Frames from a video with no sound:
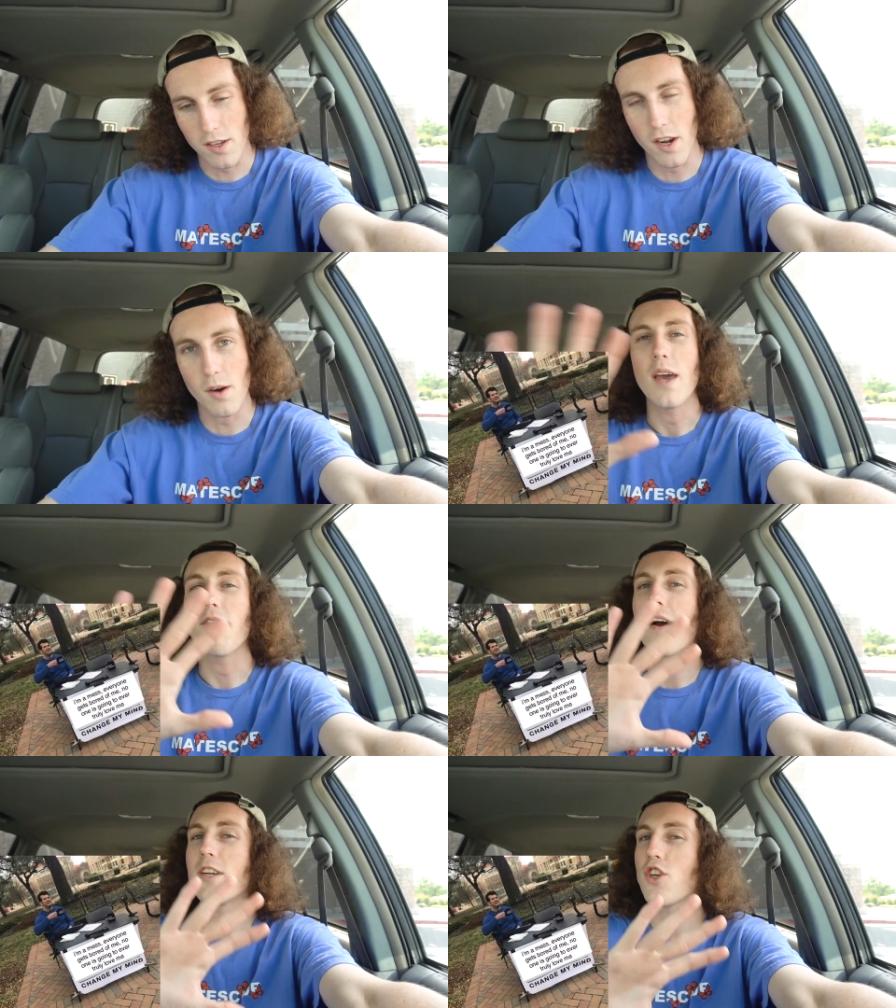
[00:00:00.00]
You know,
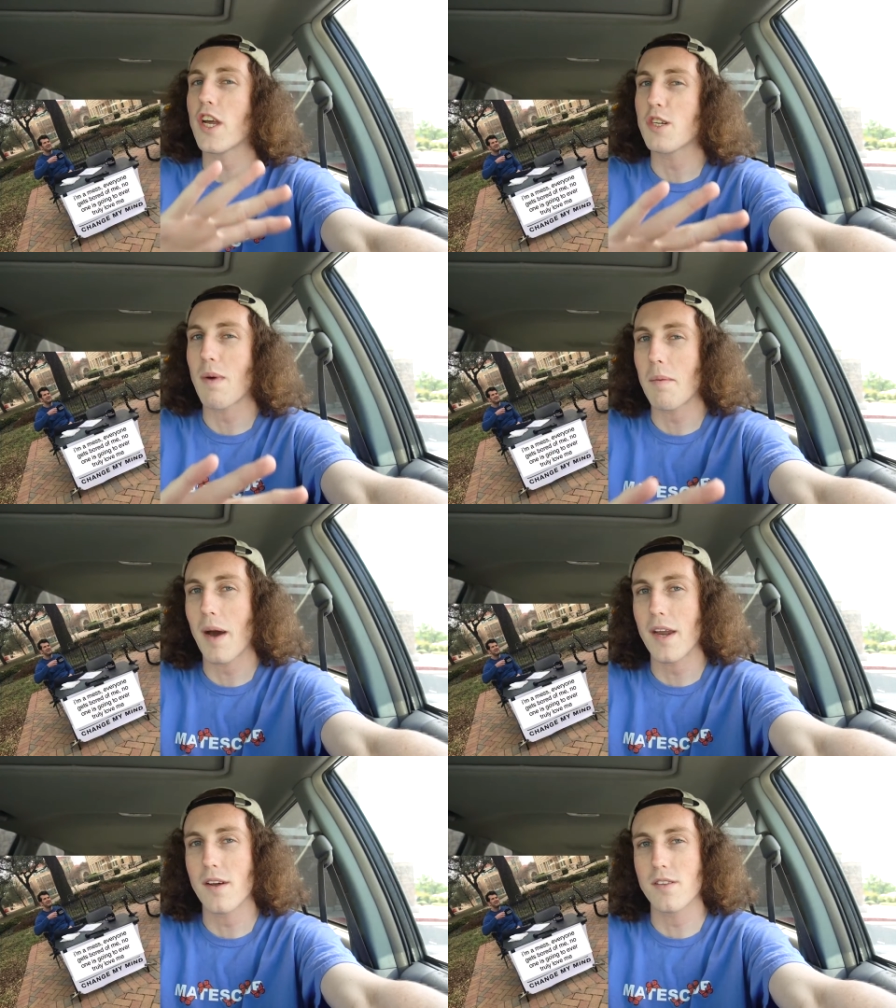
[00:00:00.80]
if I change my
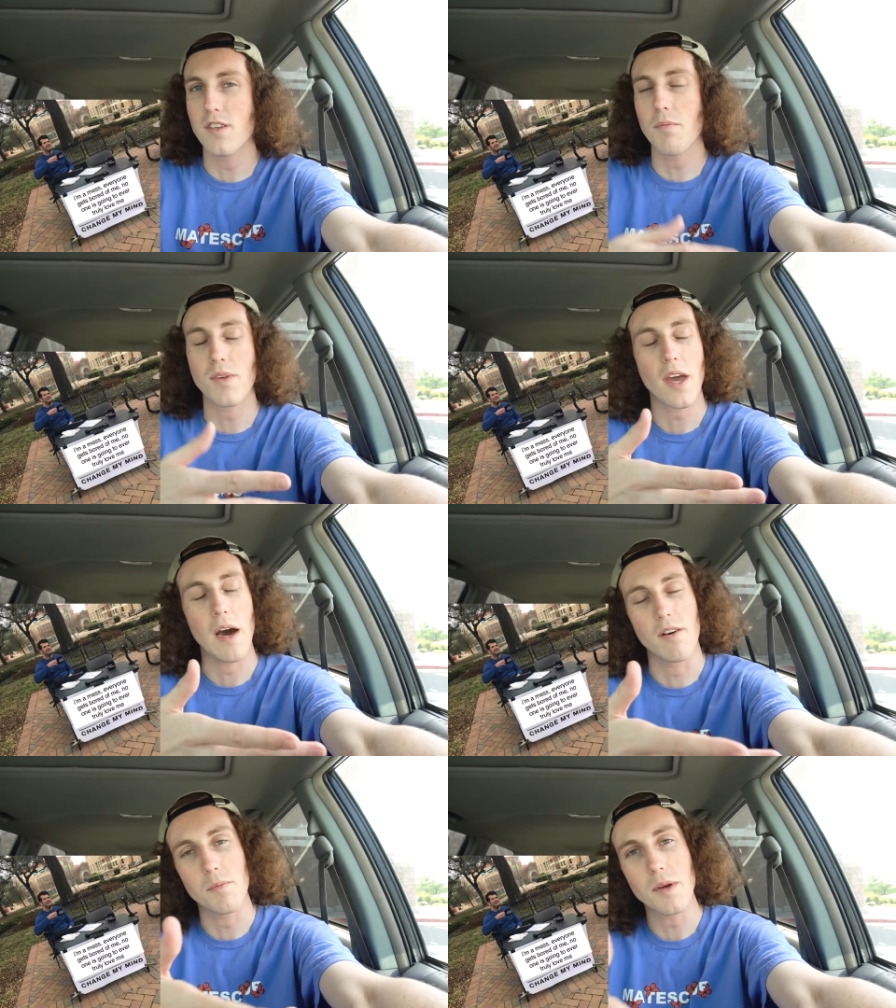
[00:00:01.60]
mind on something, I
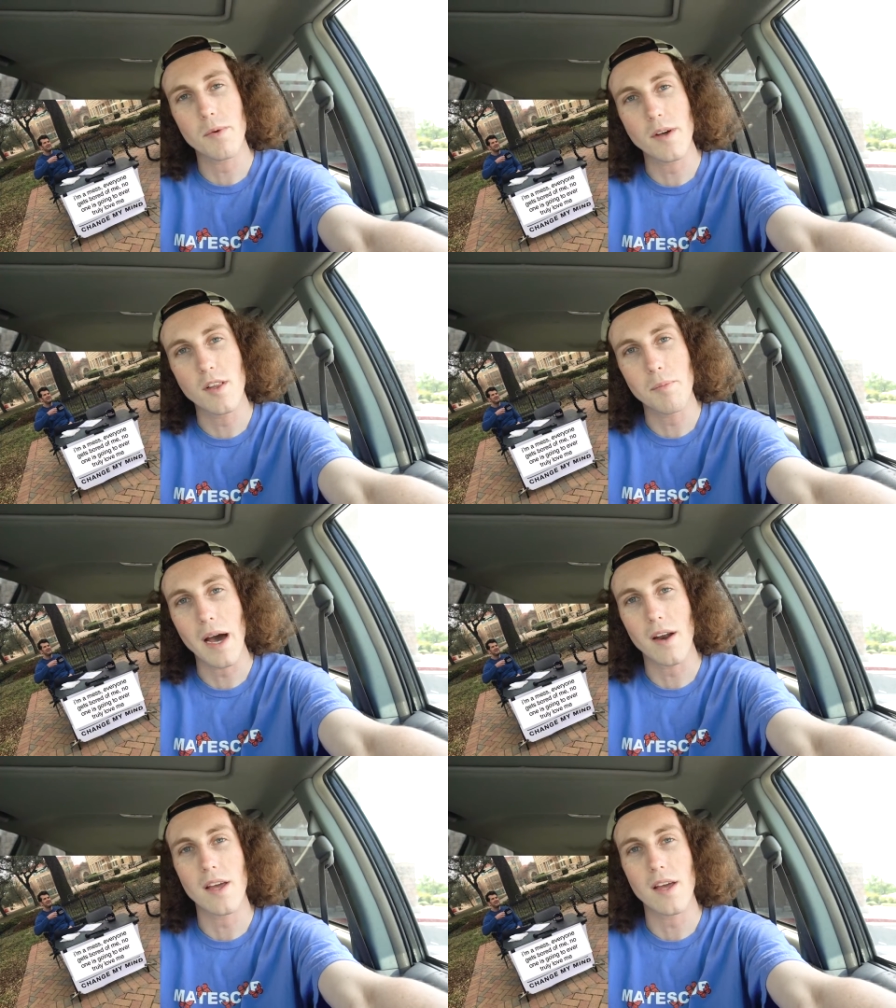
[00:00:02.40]
want to be real about it.